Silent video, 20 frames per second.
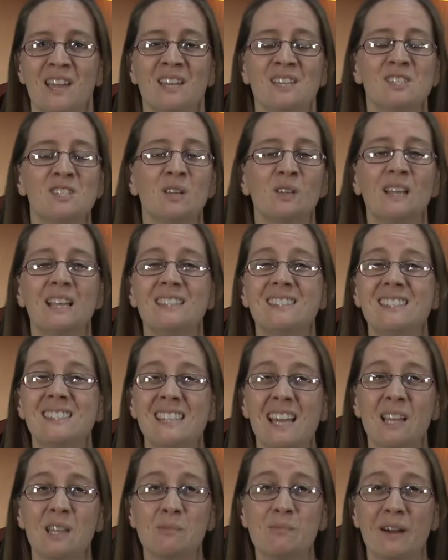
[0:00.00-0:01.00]
So let's
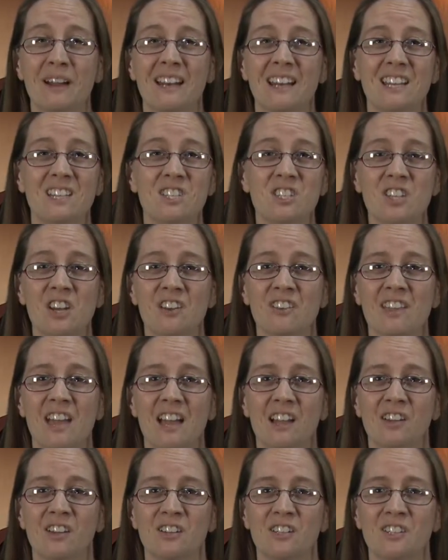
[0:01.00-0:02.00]
celebrate and share
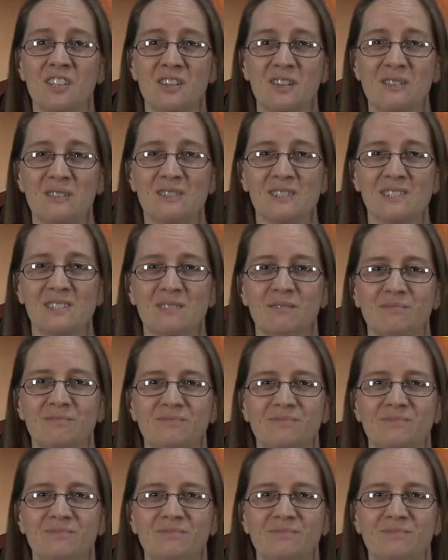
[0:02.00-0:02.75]
that good news.